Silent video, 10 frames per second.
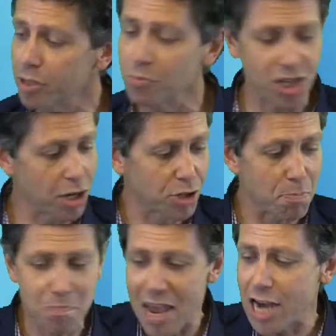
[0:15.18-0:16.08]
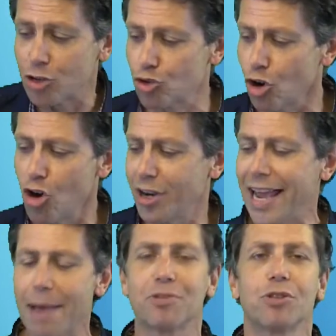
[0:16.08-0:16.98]
themselves a big, strong
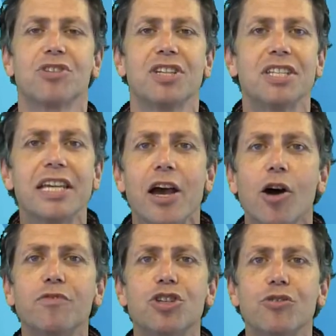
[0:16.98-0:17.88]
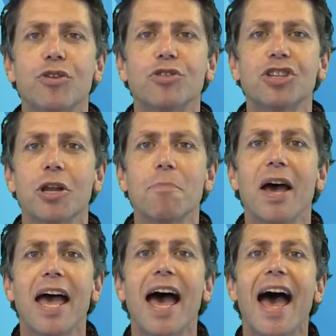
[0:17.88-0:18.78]
capital city of Jerusalem.
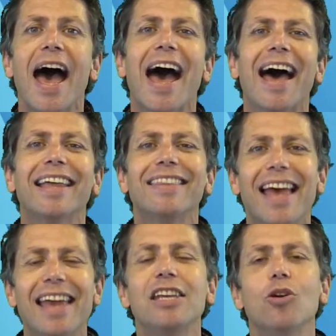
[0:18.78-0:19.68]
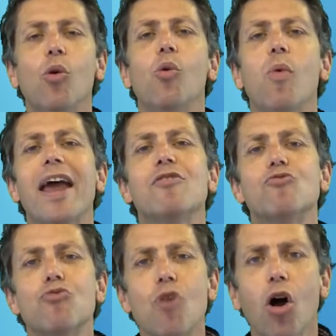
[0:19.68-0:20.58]
And then it all went
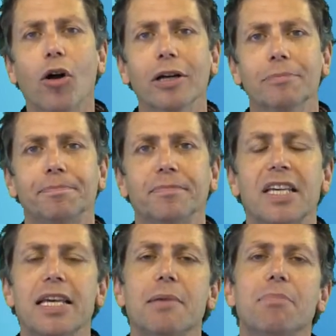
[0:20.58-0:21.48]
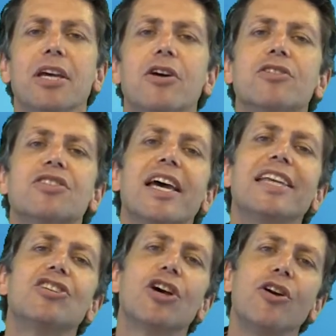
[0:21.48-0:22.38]
wrong because they
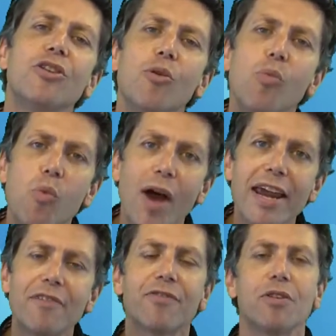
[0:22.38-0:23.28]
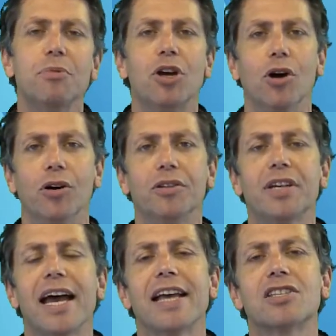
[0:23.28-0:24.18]
turned away from God
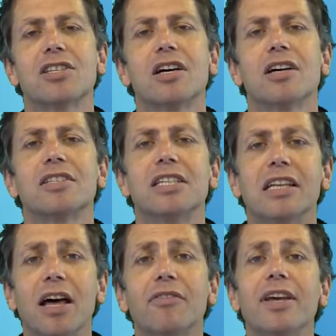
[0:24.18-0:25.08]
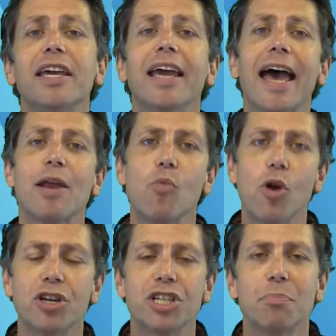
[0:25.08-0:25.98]
and started loving and
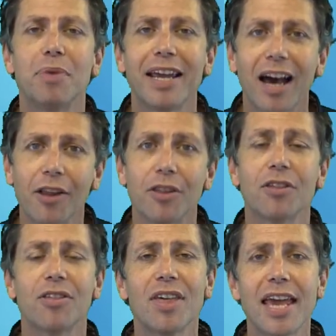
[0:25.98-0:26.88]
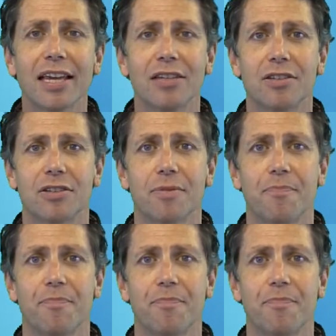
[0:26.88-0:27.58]
worshipping other things.